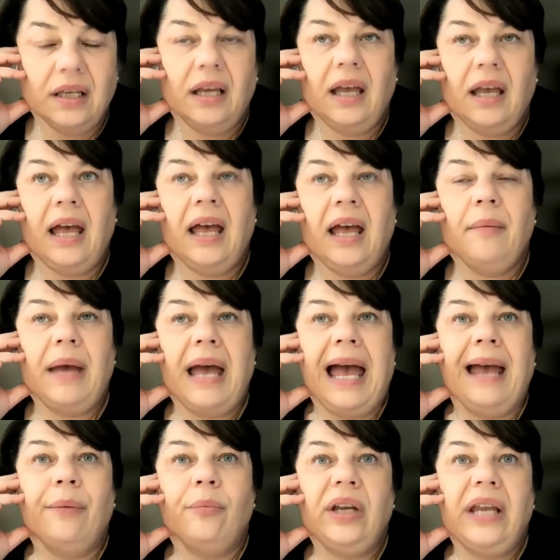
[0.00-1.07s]

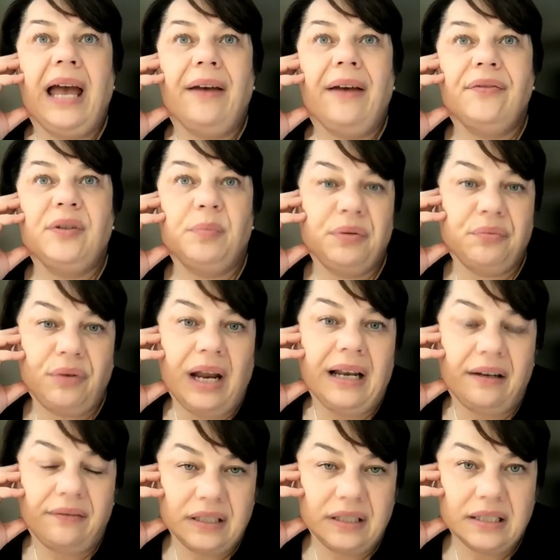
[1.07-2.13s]
and we have to be
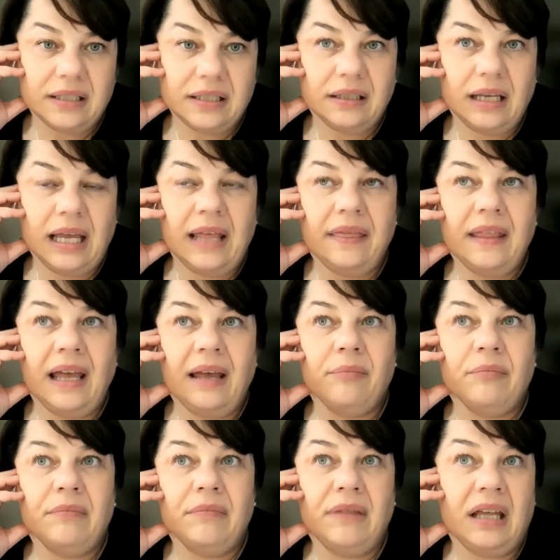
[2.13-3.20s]
relevant. And
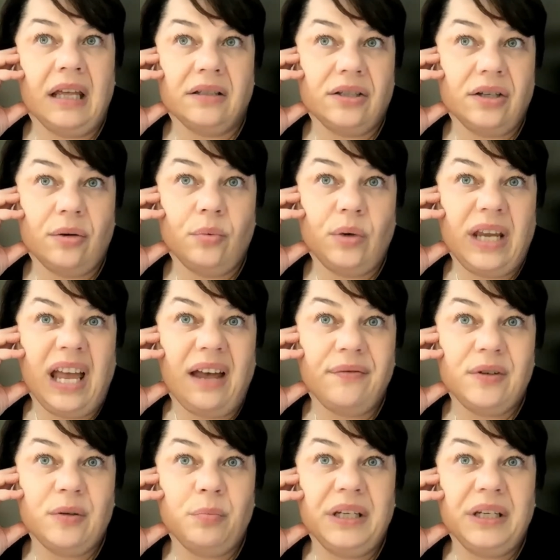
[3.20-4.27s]
so we
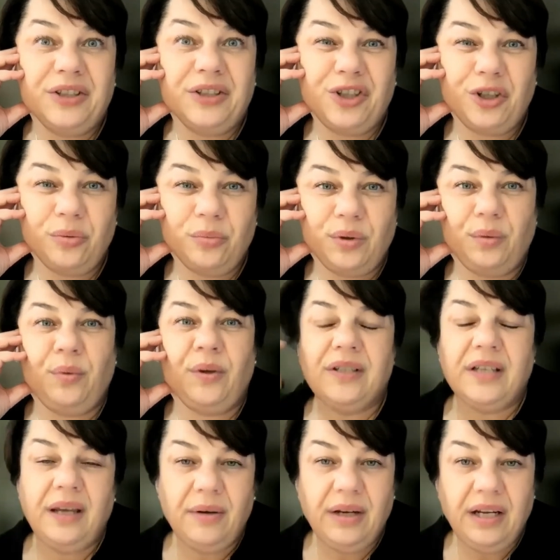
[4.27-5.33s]
have to be in tune with
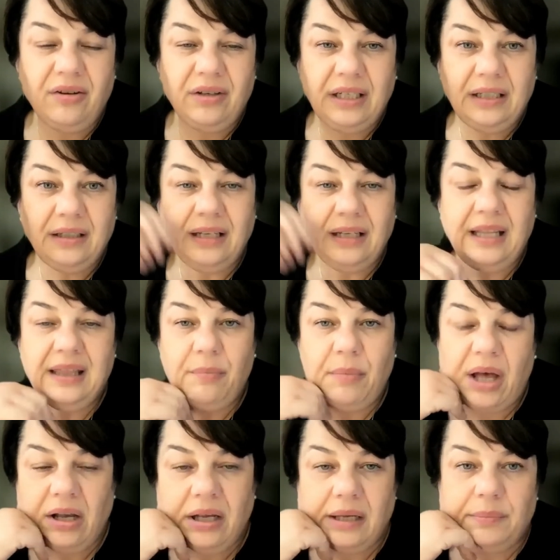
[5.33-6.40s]
what's going on in the
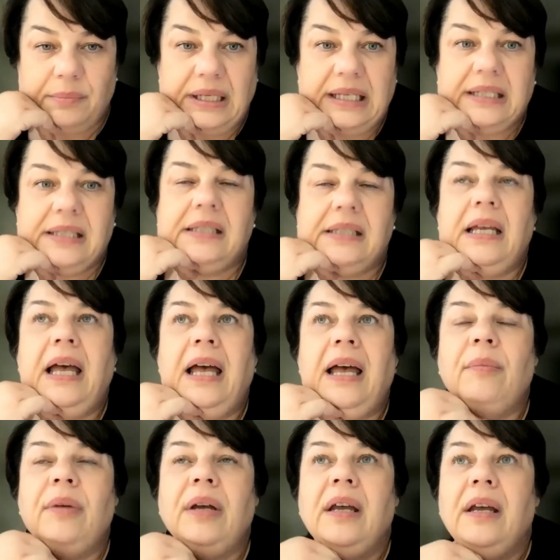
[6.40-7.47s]
marketplace,
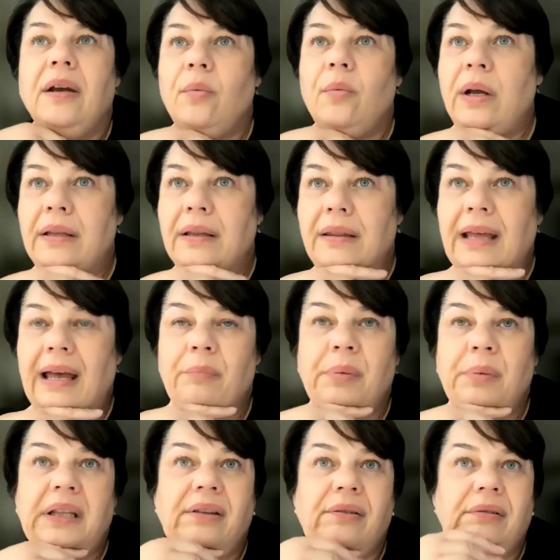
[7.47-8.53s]
whether that
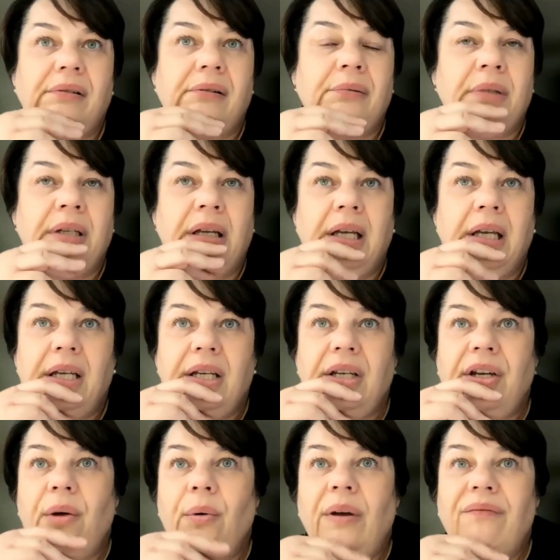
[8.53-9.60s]
be through,
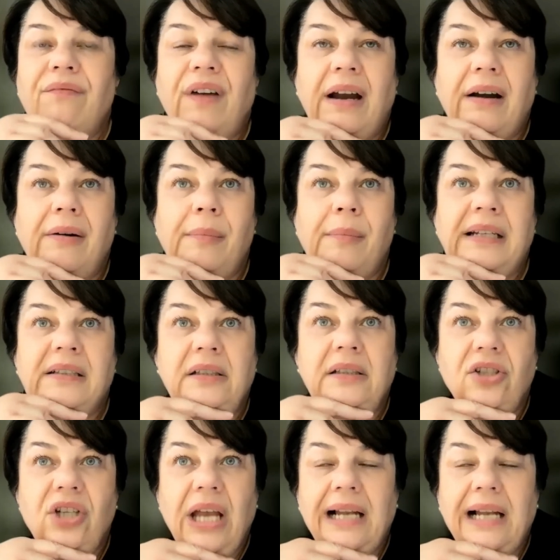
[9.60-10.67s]
environmental
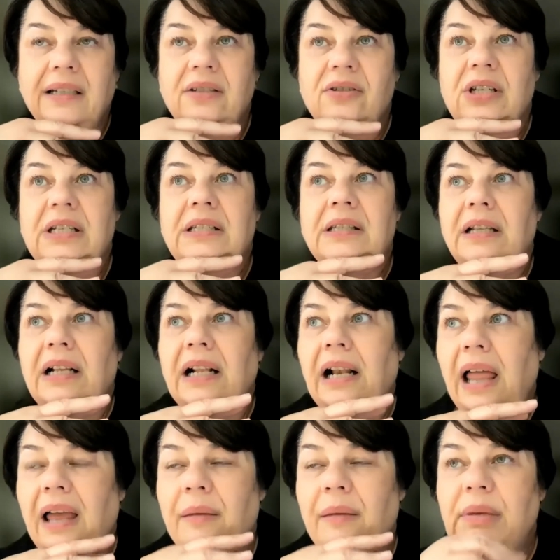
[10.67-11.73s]
challenges and
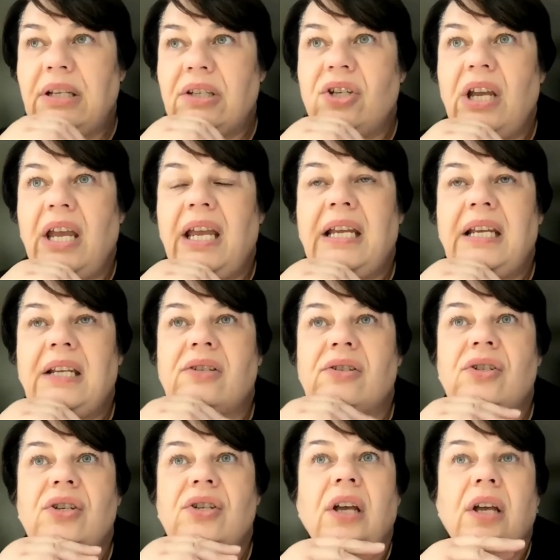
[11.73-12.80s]
climate
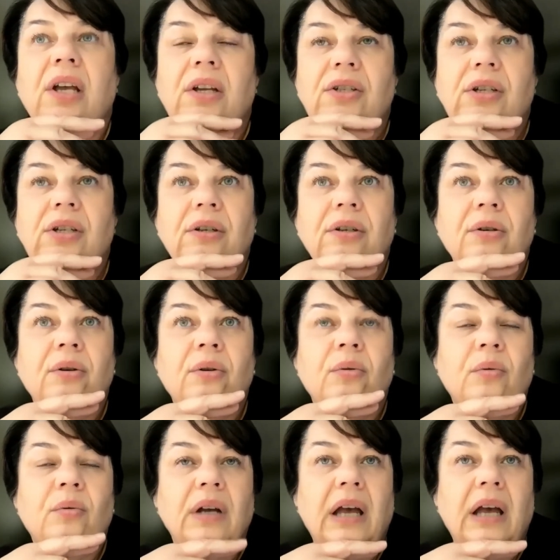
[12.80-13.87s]
change, to